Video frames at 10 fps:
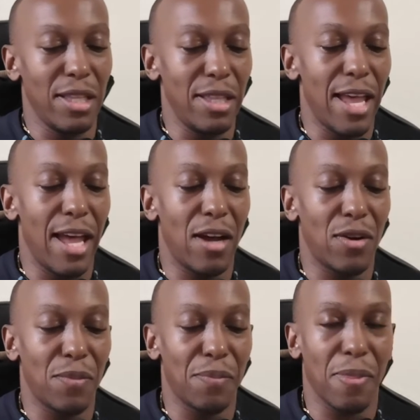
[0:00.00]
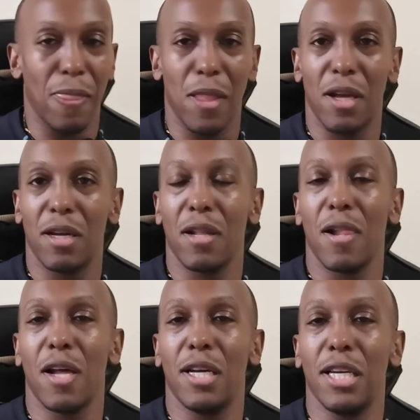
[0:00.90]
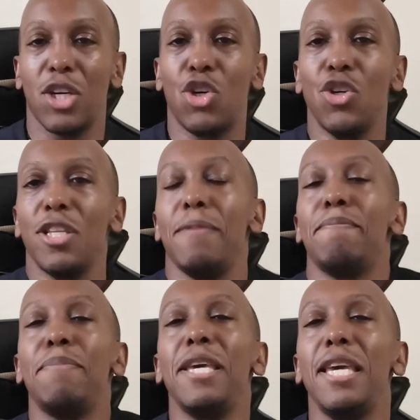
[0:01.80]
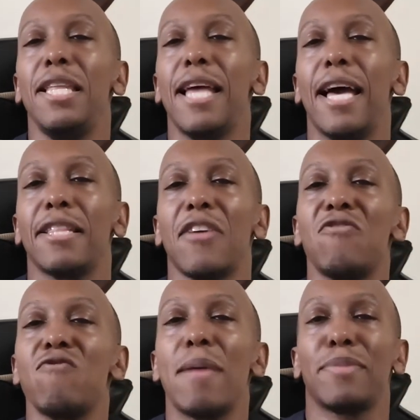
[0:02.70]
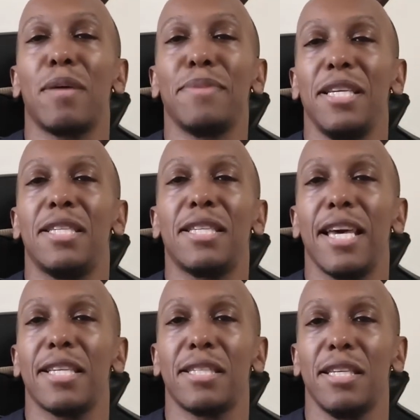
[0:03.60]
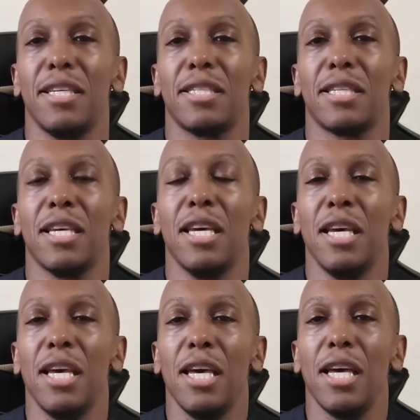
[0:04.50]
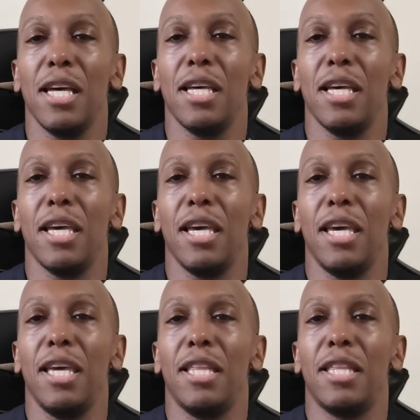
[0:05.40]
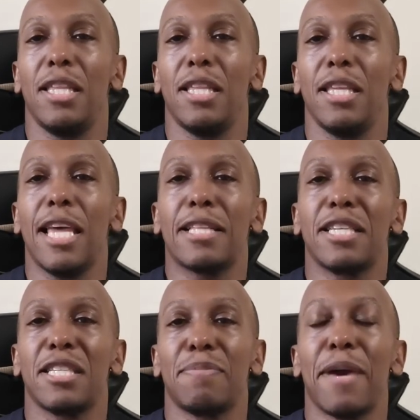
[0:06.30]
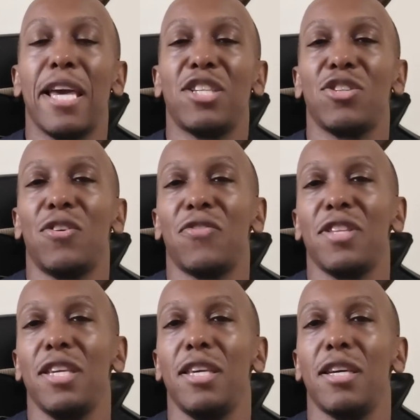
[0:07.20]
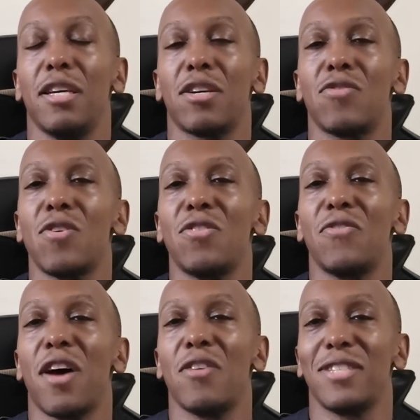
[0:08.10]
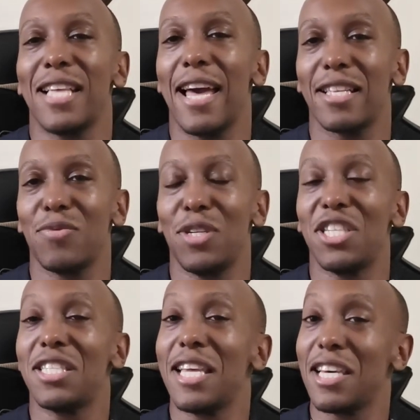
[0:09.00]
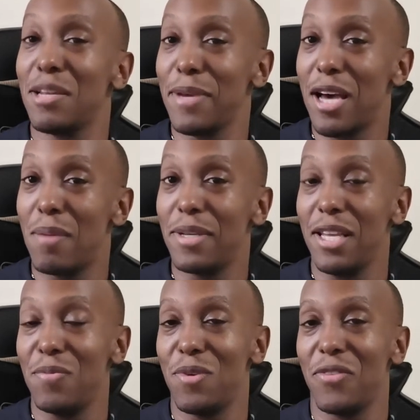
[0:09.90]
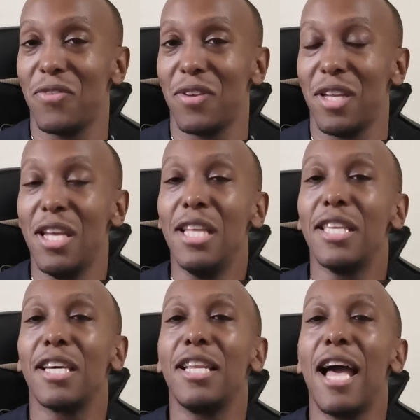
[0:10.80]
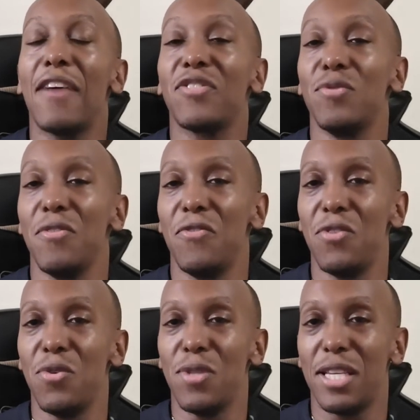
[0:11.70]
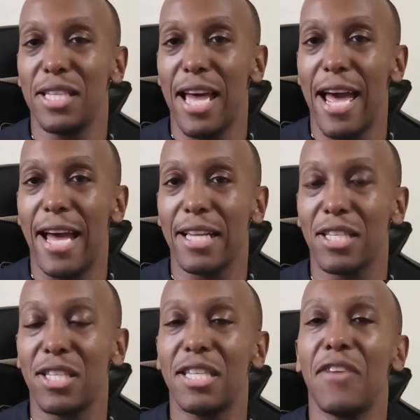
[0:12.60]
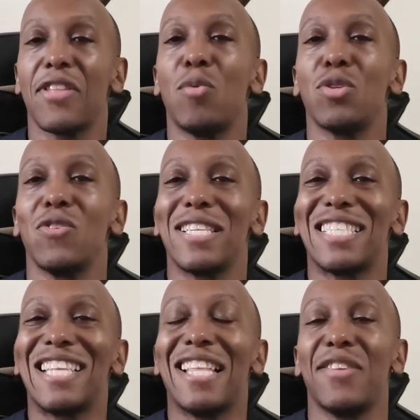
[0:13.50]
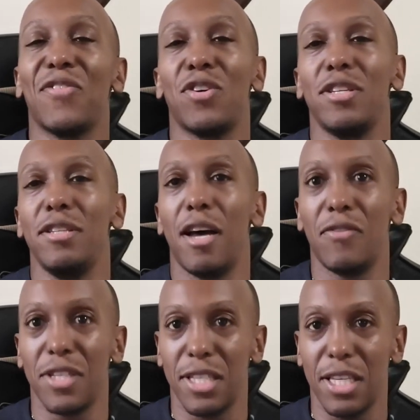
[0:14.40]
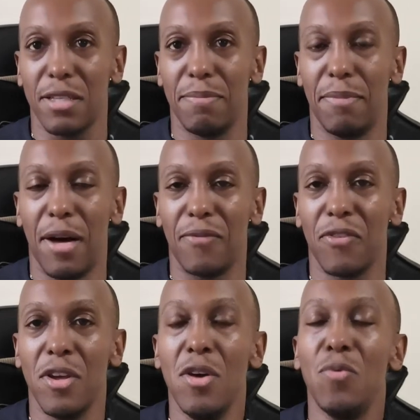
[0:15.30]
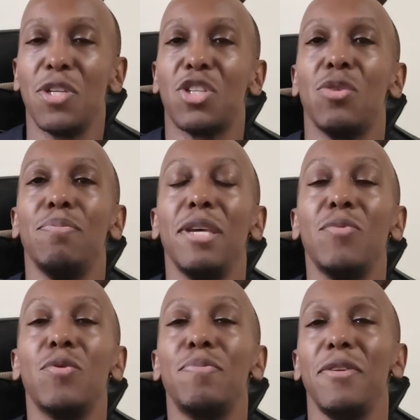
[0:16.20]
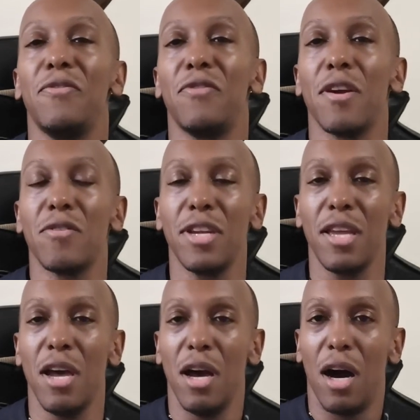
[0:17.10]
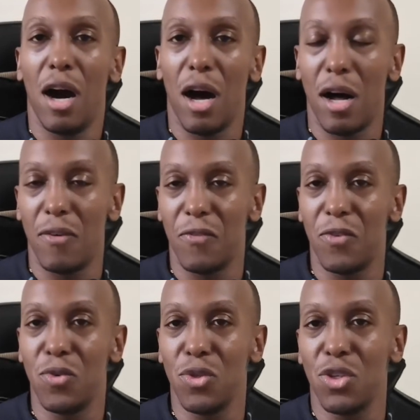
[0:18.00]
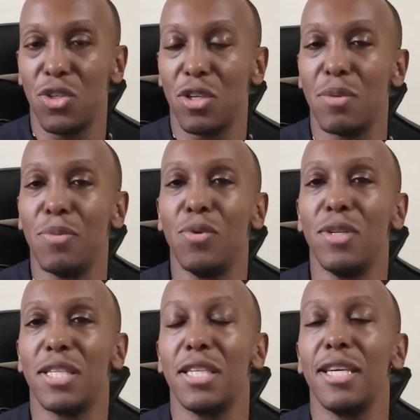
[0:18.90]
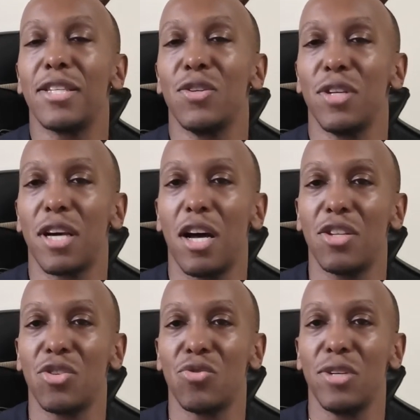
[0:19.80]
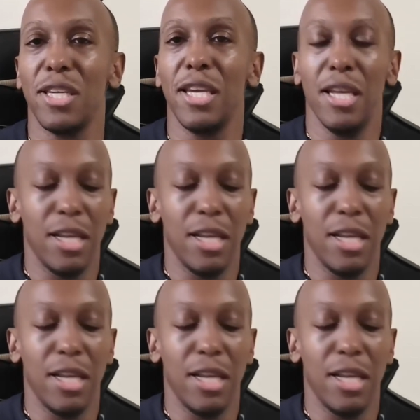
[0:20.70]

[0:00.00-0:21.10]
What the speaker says: Now, could it be that they've ramped up these tests in the anticipation of the Coronavirus Act, which is they're going to be coming in with? They're going to have to review this act to see if they want to extend it for another 6 months, which to me will be very harmful to the community and to the country.